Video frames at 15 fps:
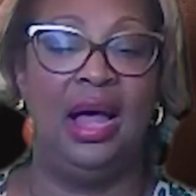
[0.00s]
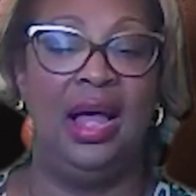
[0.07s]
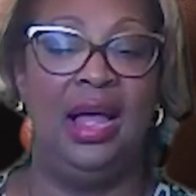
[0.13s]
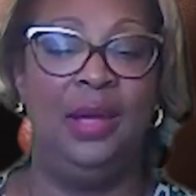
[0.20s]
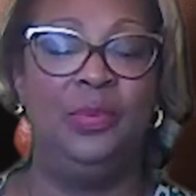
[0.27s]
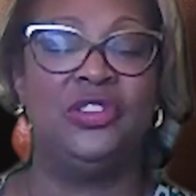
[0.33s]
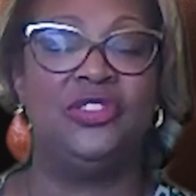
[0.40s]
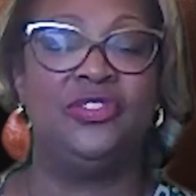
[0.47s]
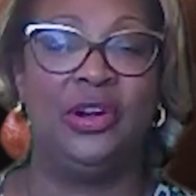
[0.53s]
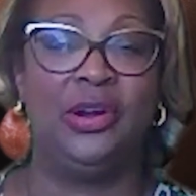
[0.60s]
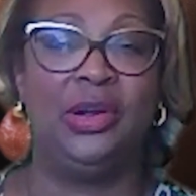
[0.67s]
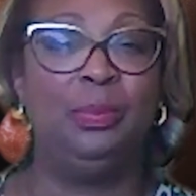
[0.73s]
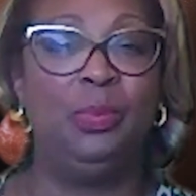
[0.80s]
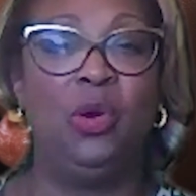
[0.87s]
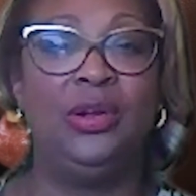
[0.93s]
It was very
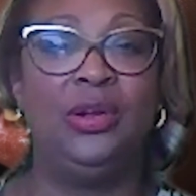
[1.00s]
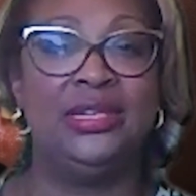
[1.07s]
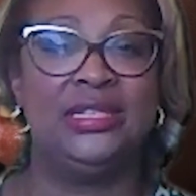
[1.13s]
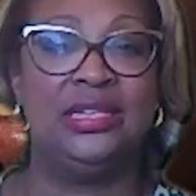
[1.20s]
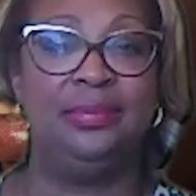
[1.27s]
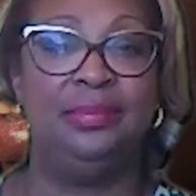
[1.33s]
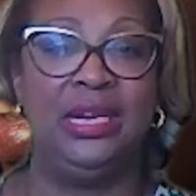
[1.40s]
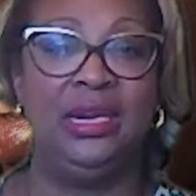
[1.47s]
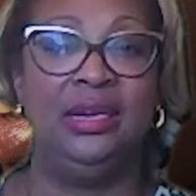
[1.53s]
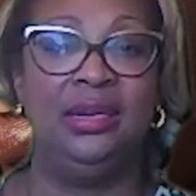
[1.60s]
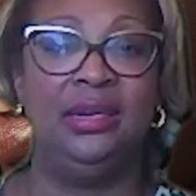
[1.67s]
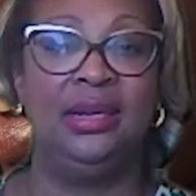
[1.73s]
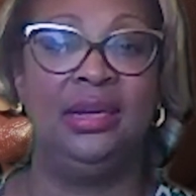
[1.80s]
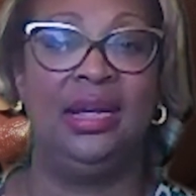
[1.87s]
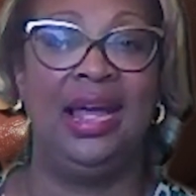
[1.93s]
important to
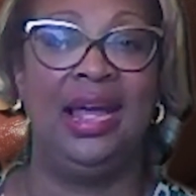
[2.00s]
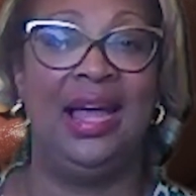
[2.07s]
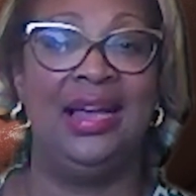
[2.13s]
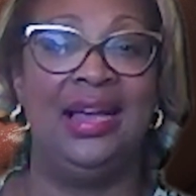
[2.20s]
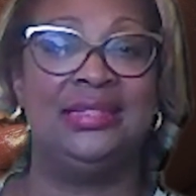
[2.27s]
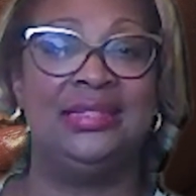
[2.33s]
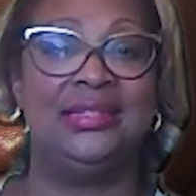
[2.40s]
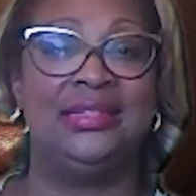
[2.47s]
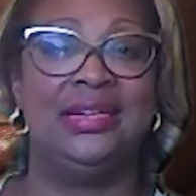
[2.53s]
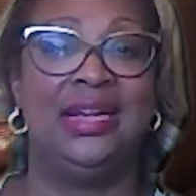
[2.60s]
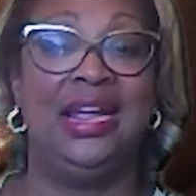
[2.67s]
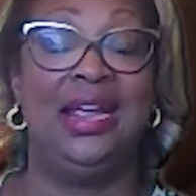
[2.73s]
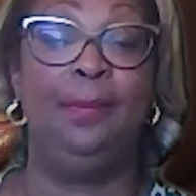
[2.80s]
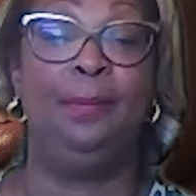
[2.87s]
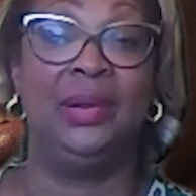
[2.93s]
me as
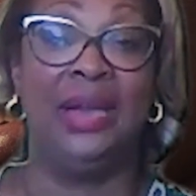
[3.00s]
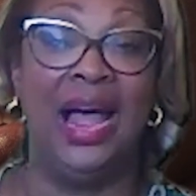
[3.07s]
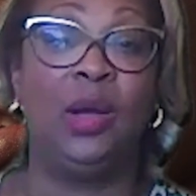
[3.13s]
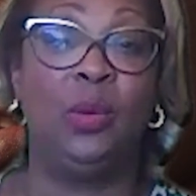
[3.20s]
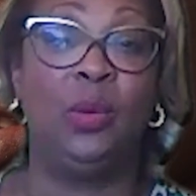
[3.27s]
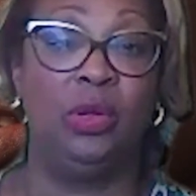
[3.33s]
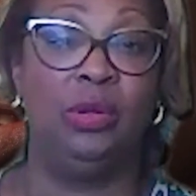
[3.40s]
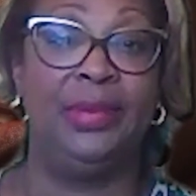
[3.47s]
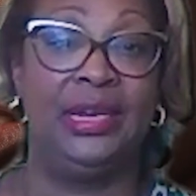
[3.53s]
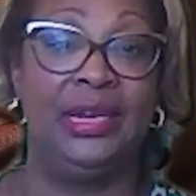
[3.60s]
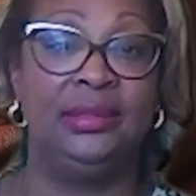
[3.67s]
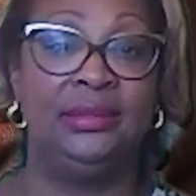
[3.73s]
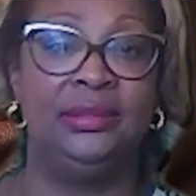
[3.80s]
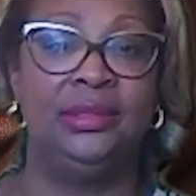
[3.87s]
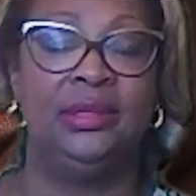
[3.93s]
a Black woman
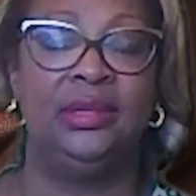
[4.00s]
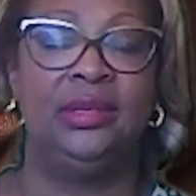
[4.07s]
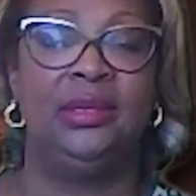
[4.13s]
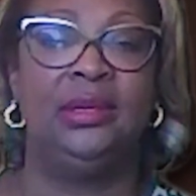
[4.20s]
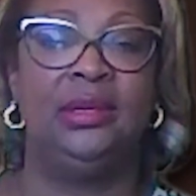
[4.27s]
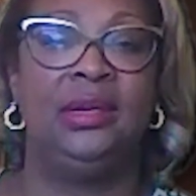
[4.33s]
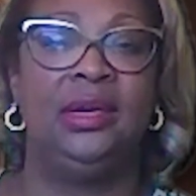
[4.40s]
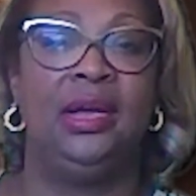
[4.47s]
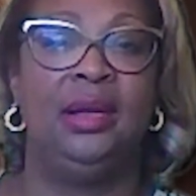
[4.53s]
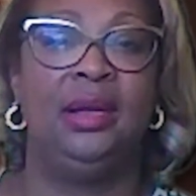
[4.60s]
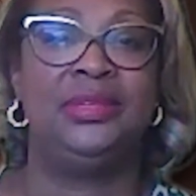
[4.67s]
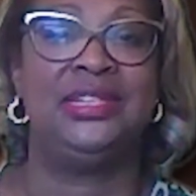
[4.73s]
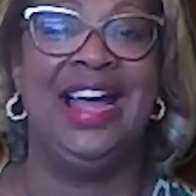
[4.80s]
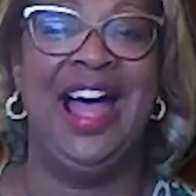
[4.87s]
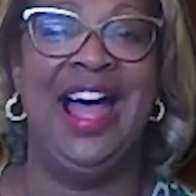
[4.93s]

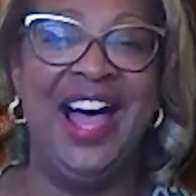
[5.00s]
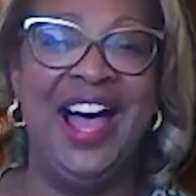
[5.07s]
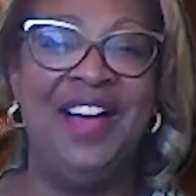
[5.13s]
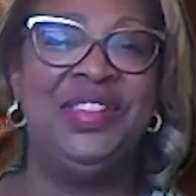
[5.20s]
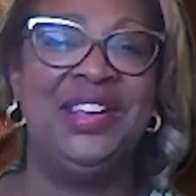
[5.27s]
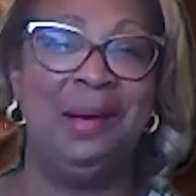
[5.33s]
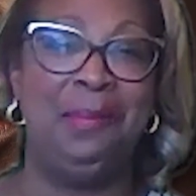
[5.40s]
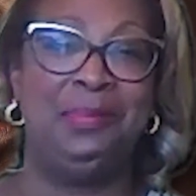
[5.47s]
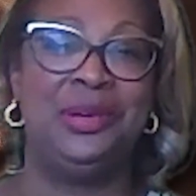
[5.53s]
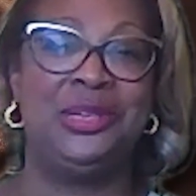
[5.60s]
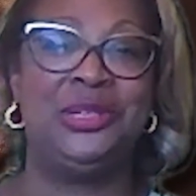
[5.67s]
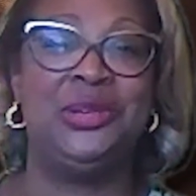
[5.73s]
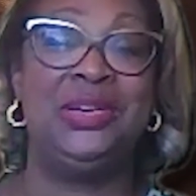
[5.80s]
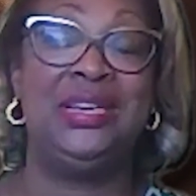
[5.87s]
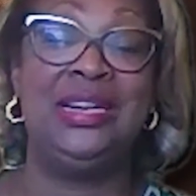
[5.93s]
to have the
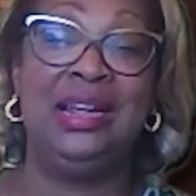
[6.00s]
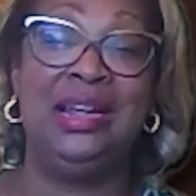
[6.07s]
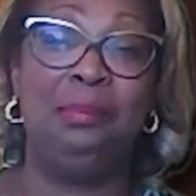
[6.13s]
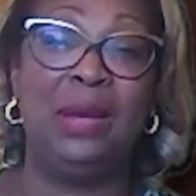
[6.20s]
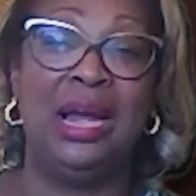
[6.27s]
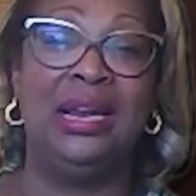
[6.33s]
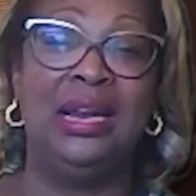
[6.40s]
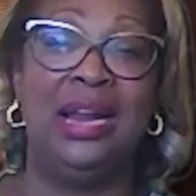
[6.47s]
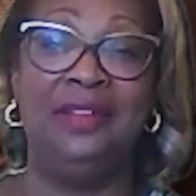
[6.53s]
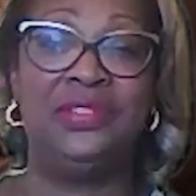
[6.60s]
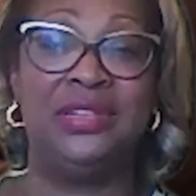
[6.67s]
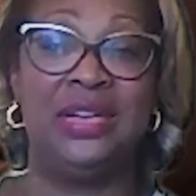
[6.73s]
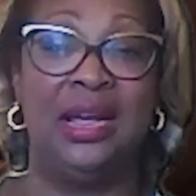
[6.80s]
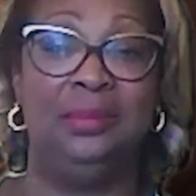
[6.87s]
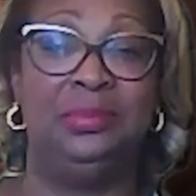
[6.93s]
opportunity in my
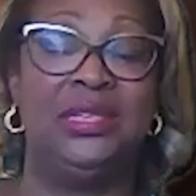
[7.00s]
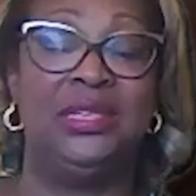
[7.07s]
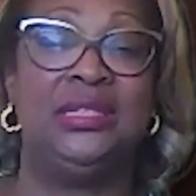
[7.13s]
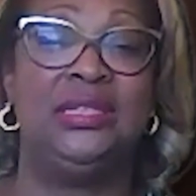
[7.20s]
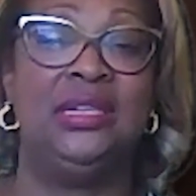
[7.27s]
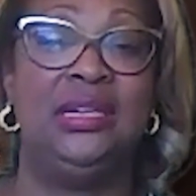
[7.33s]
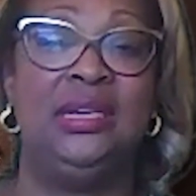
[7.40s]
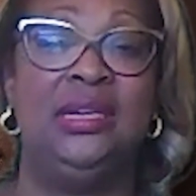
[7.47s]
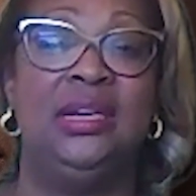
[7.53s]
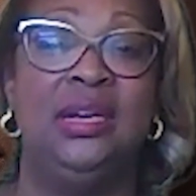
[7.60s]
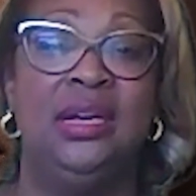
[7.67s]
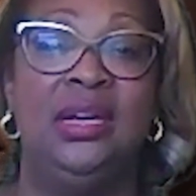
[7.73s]
lifetime to see